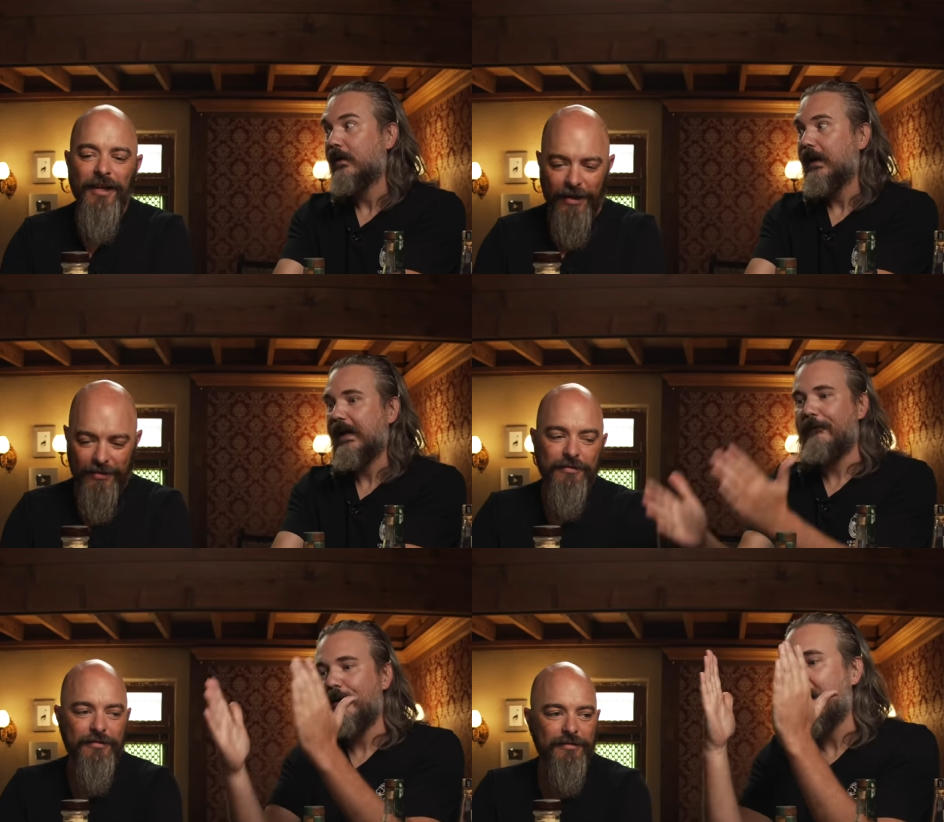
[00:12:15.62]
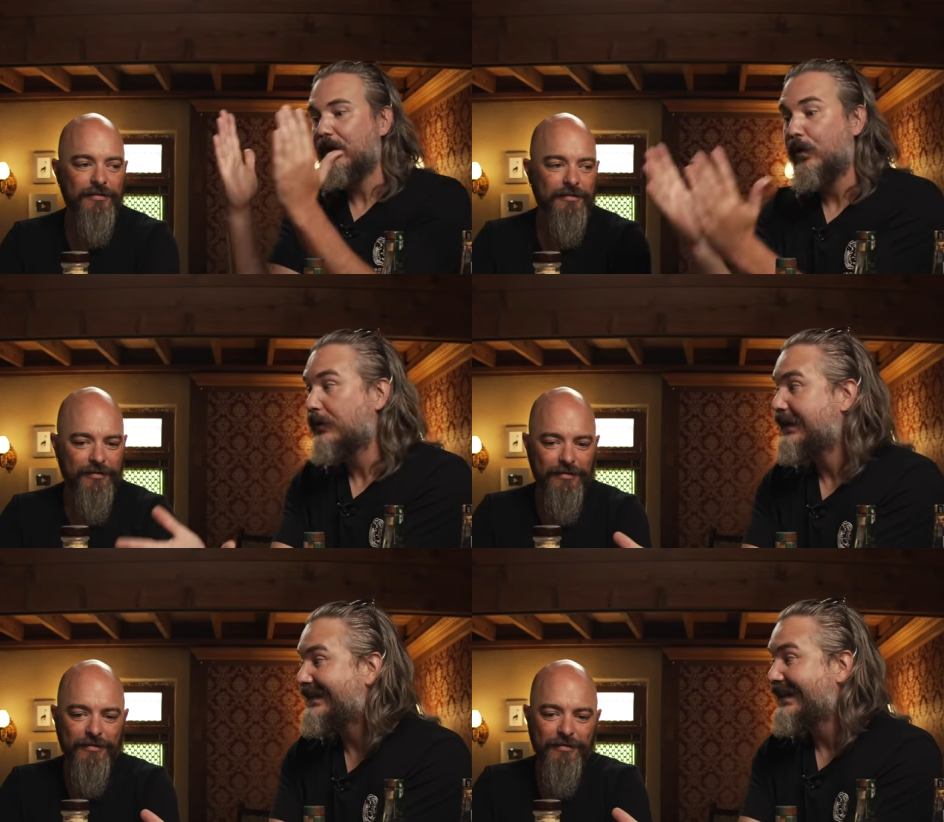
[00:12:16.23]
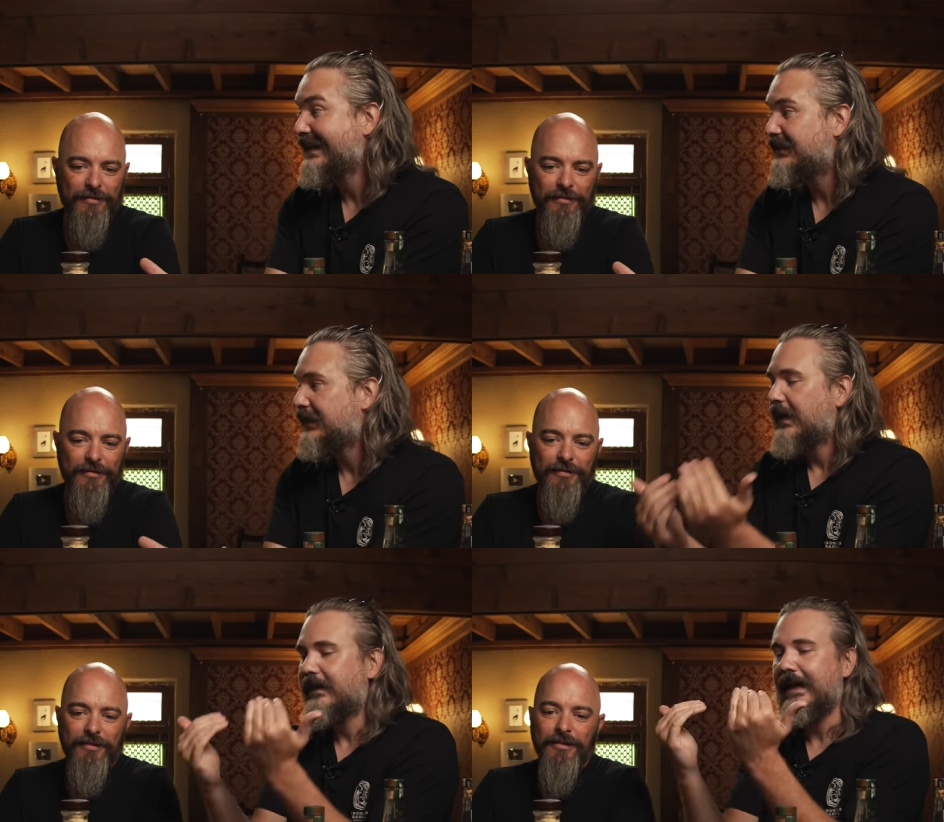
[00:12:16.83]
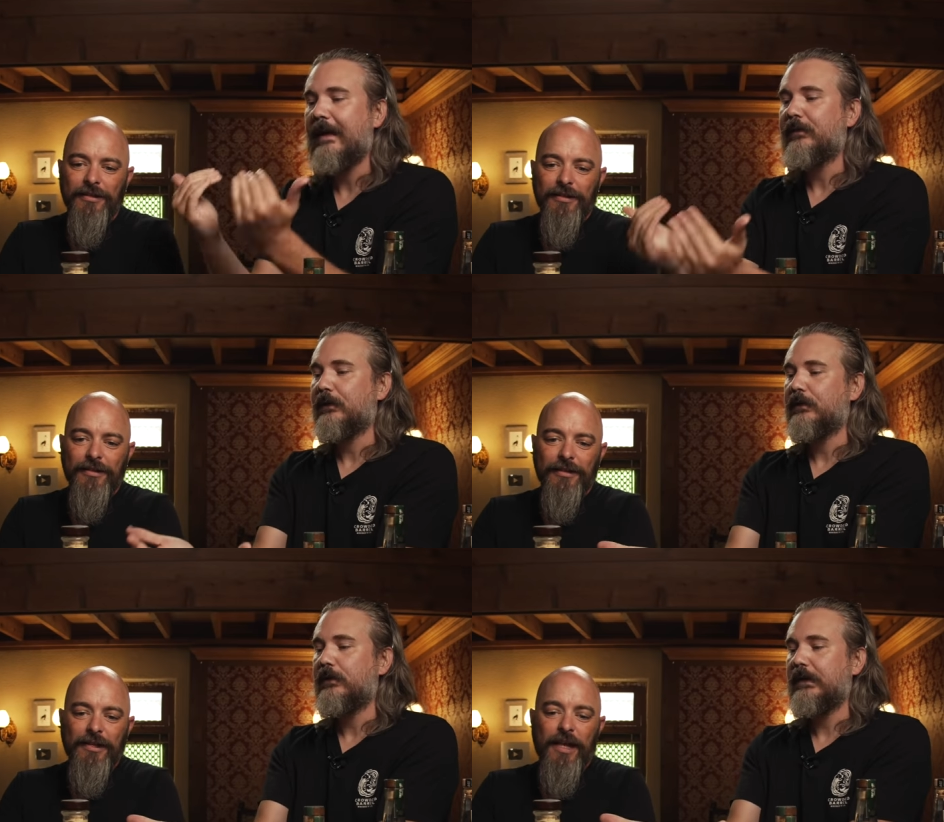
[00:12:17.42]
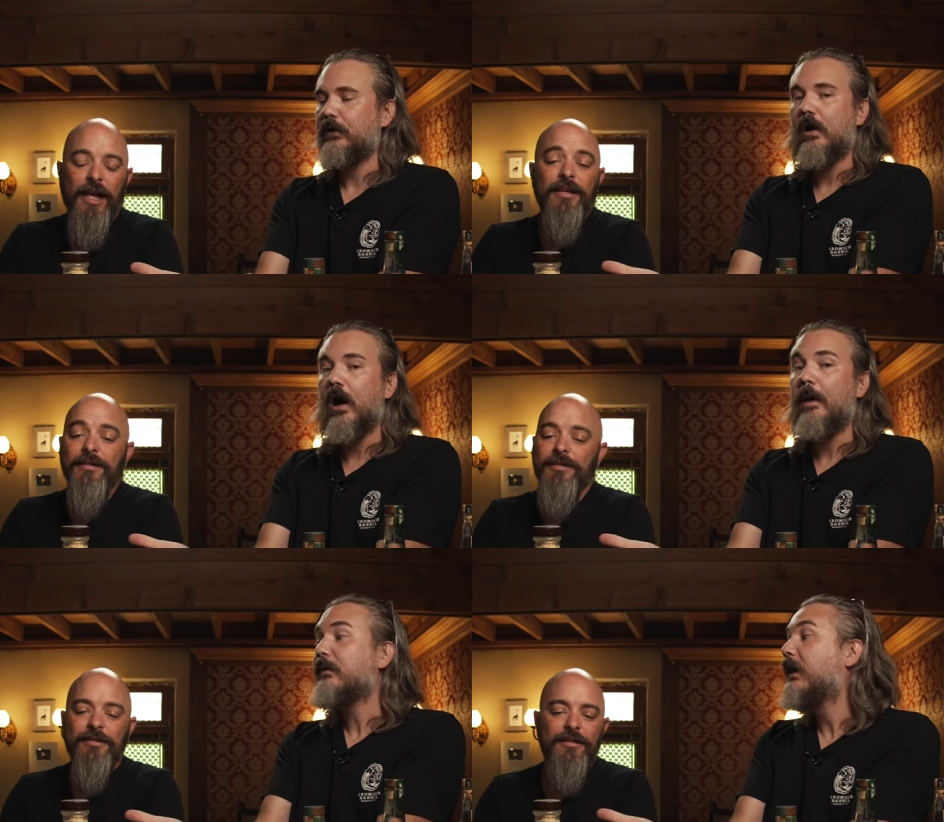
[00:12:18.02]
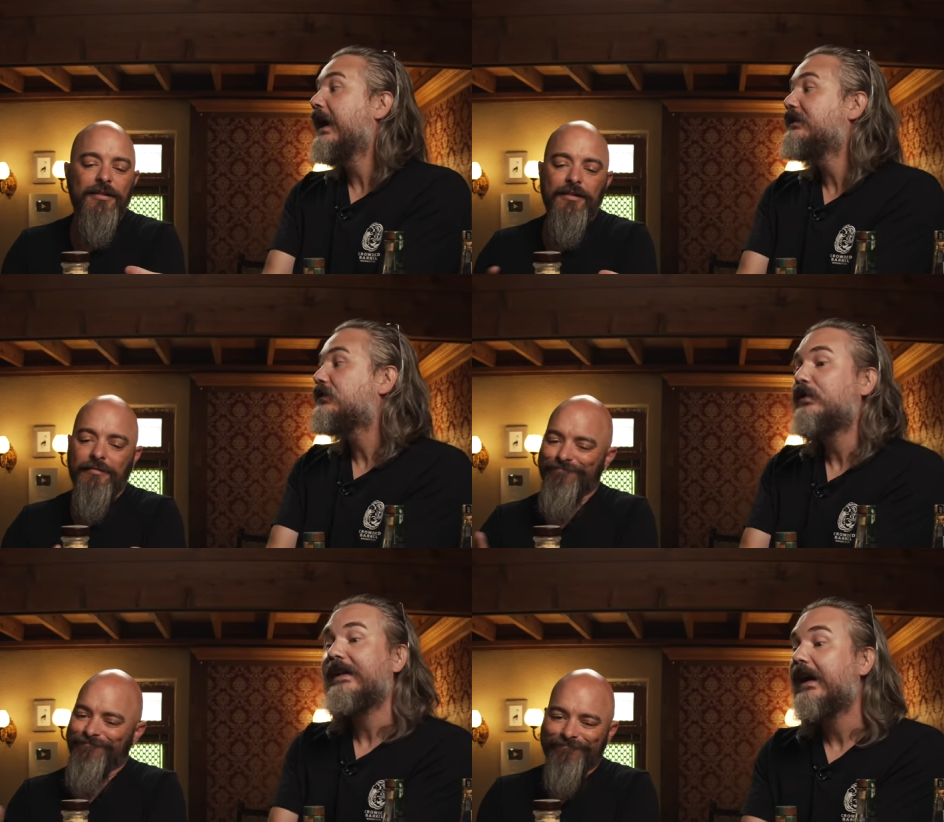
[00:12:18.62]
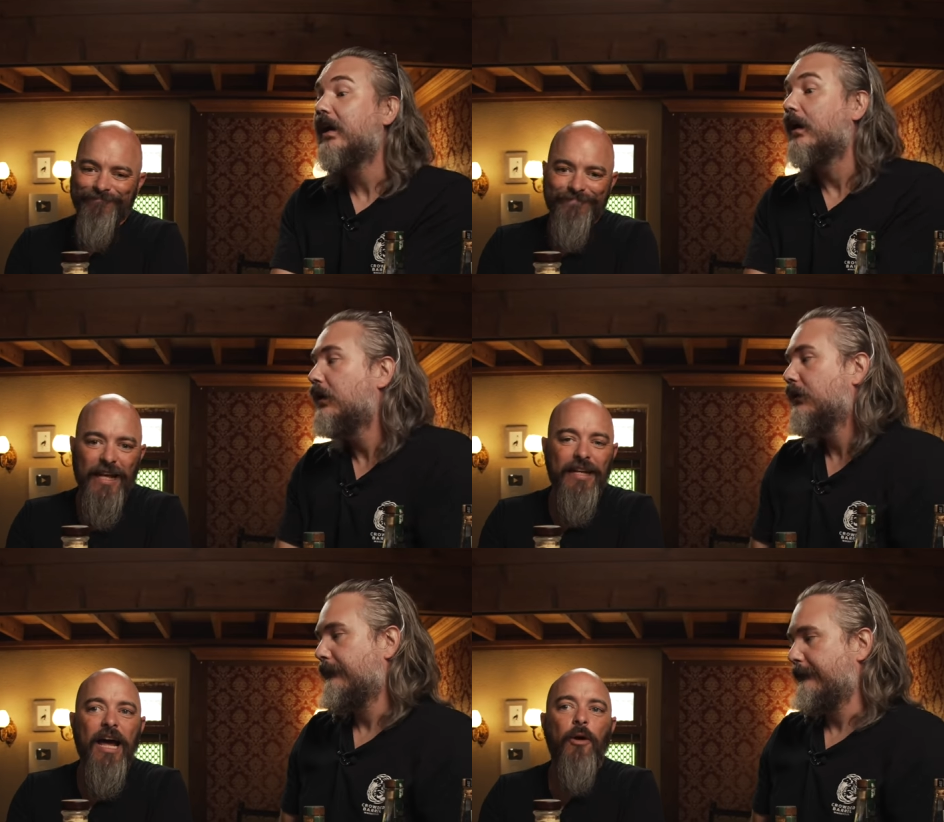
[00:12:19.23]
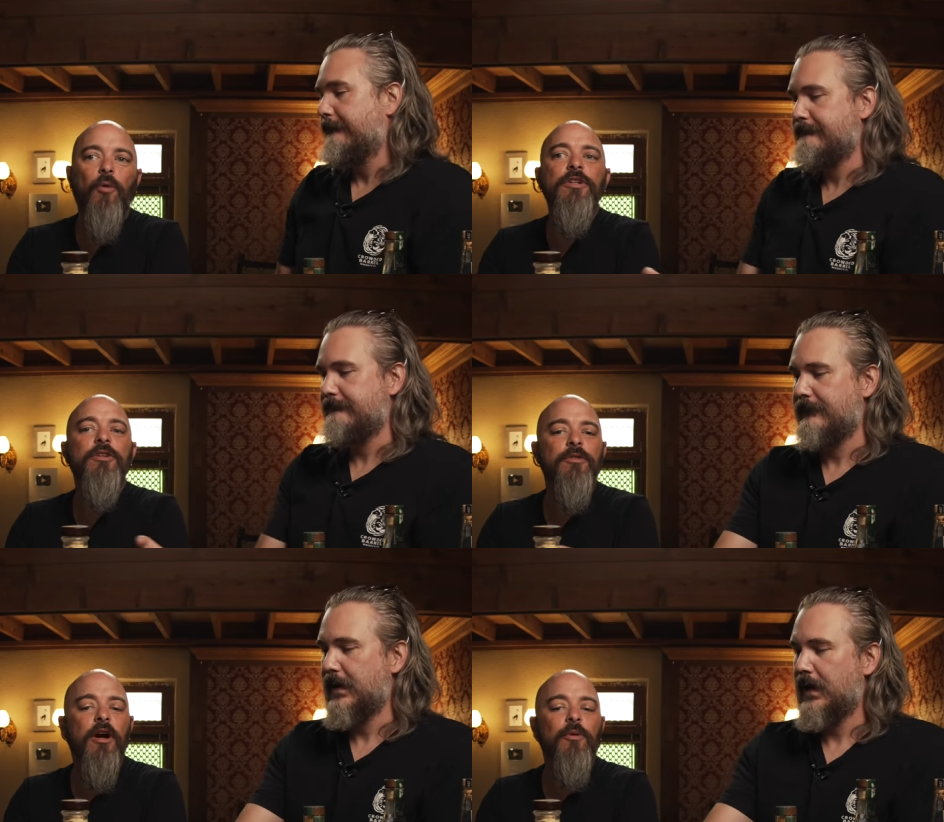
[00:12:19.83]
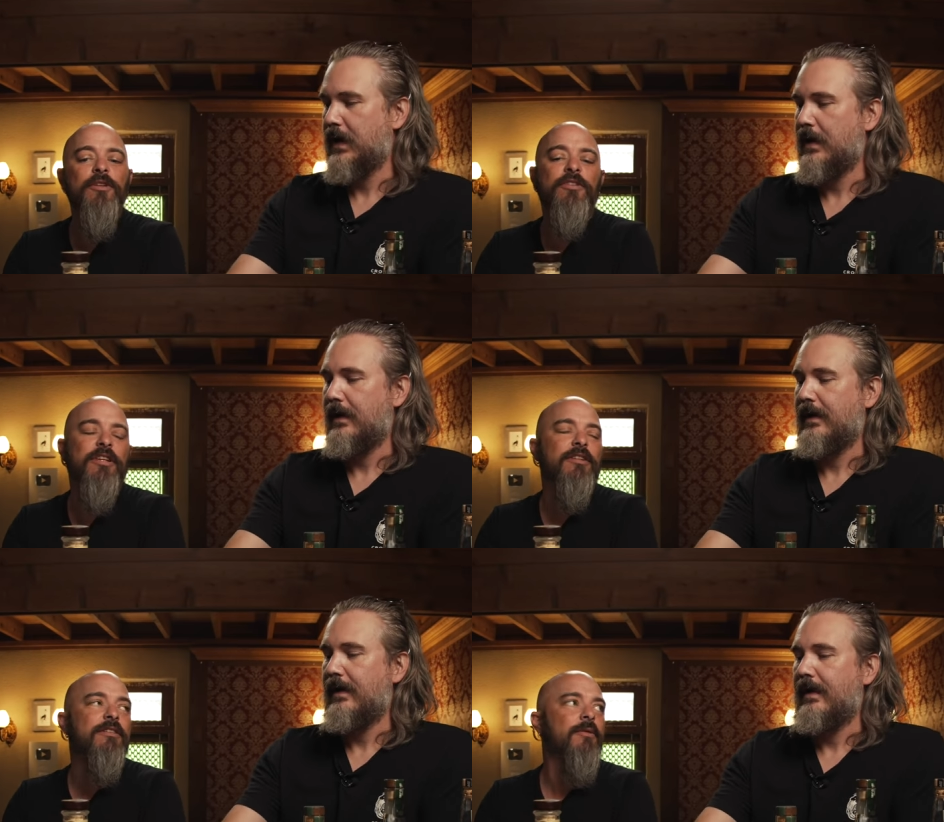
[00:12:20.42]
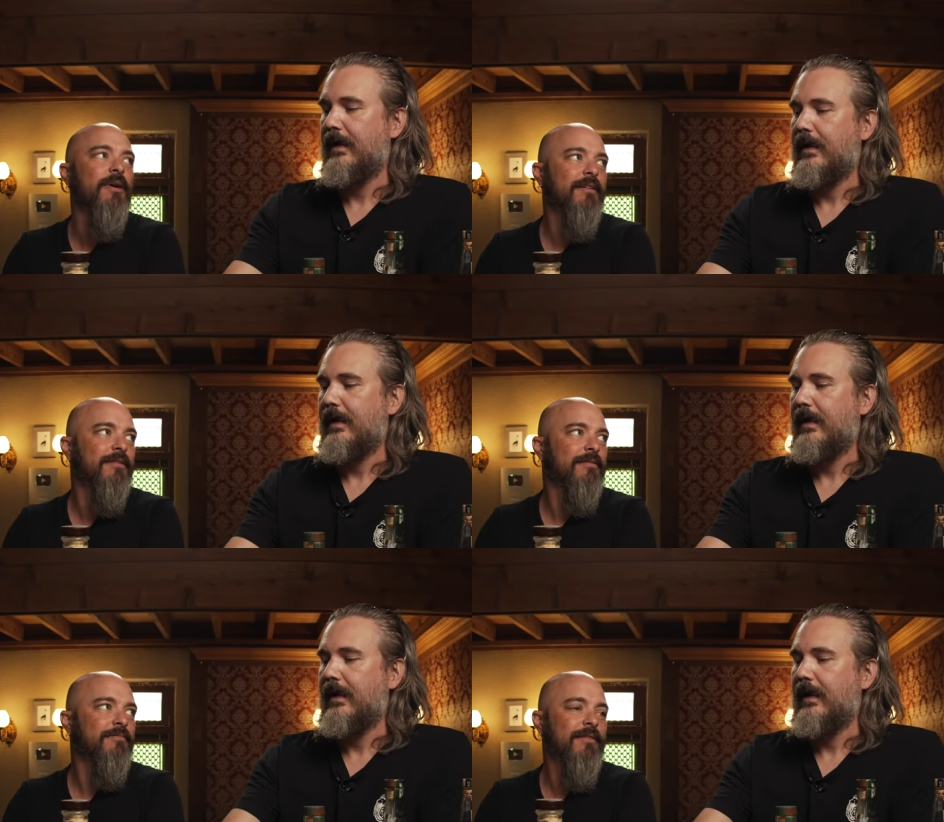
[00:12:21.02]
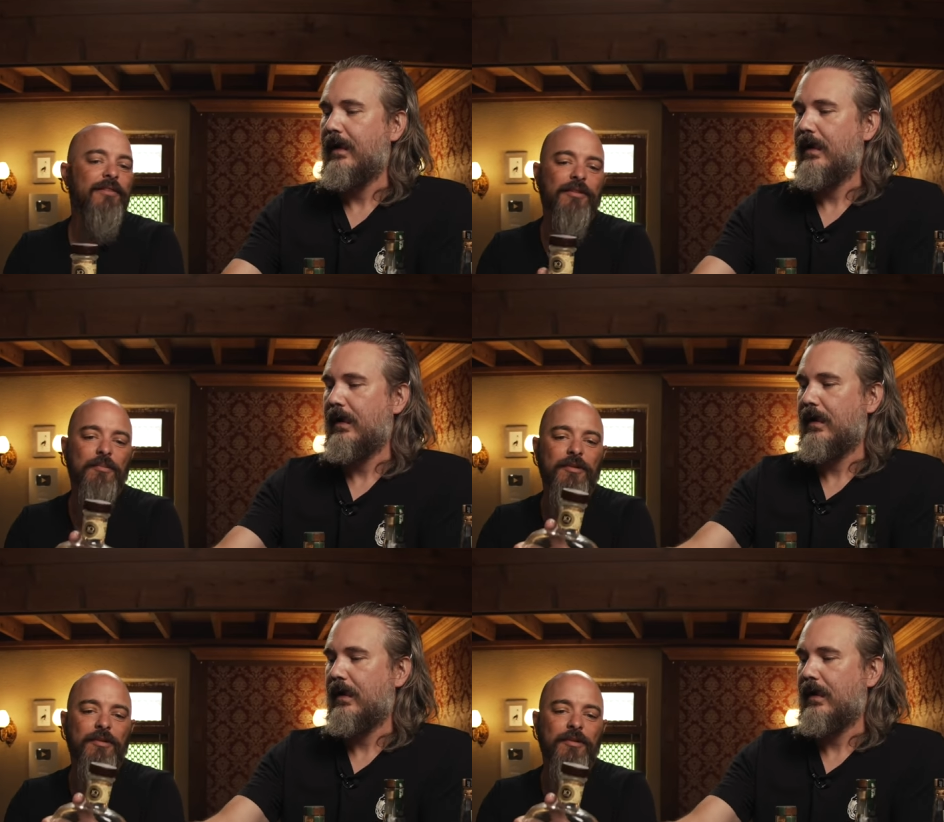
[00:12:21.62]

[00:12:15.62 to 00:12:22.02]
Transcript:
Speaker 1: Yeah. And if you got a cork like this, then absolutely
Speaker 2: you're and, compromised to the air. And how will you know until you do it? That's the